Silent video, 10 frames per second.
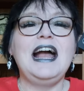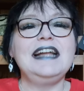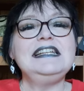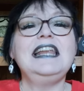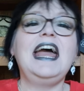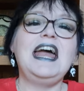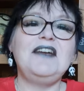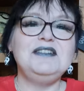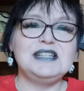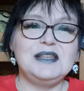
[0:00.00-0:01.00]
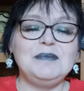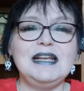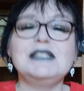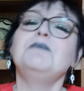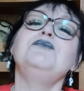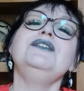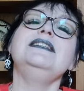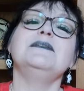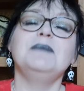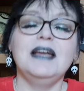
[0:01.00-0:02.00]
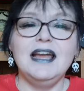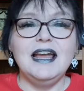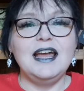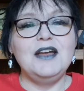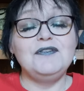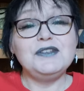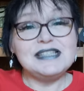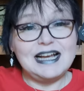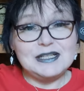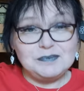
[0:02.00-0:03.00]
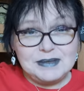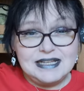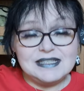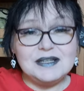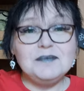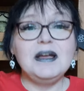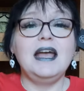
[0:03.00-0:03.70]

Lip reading: Adding air into the mix, a breezum, full-size breezum,